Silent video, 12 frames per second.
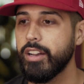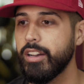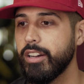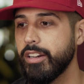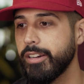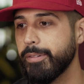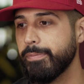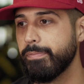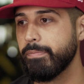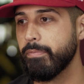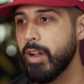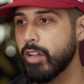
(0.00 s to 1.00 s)

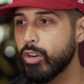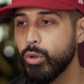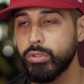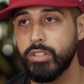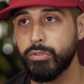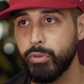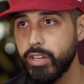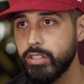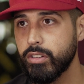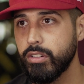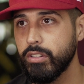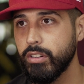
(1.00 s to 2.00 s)
My closest
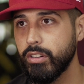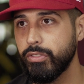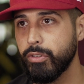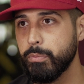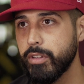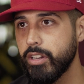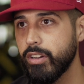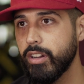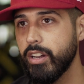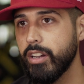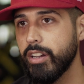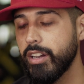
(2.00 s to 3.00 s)
friends are from
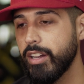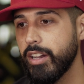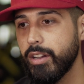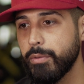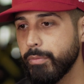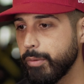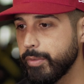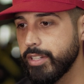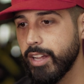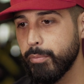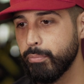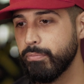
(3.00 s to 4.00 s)
there. I
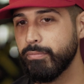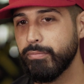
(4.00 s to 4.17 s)
mean, I